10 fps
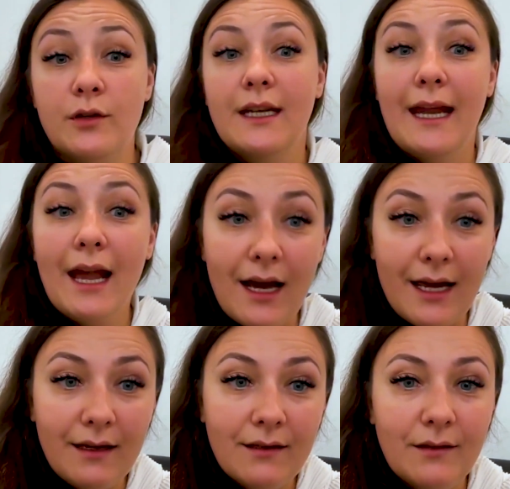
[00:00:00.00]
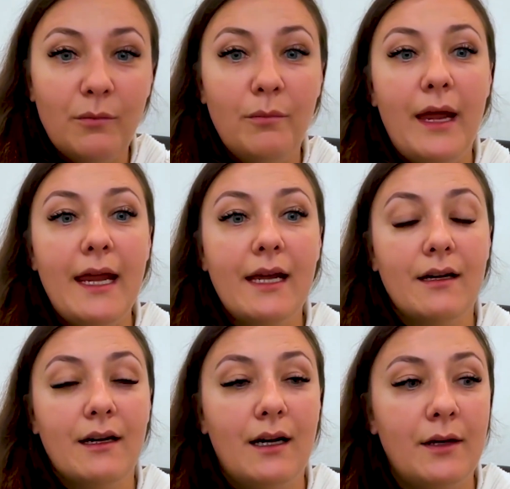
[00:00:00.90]
an AI, make
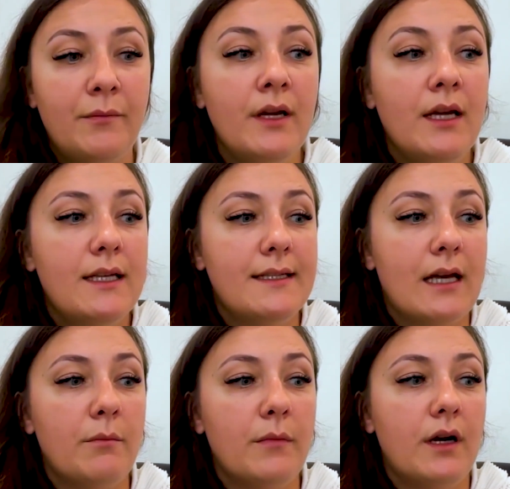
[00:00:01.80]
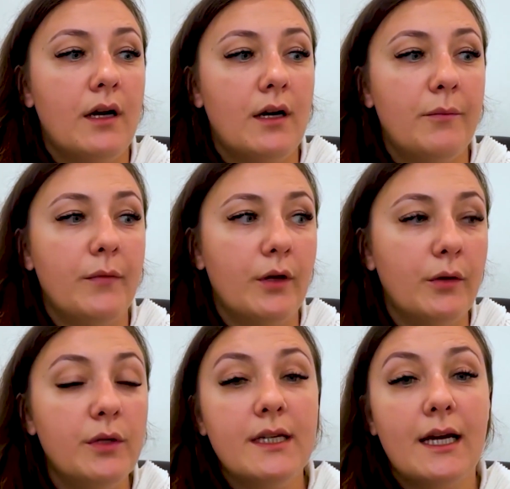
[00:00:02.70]
some
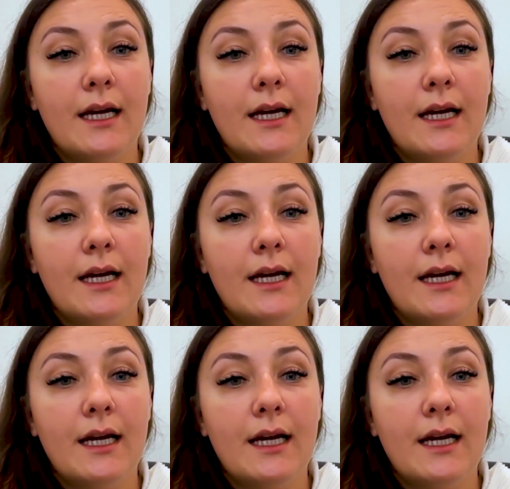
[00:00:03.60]
good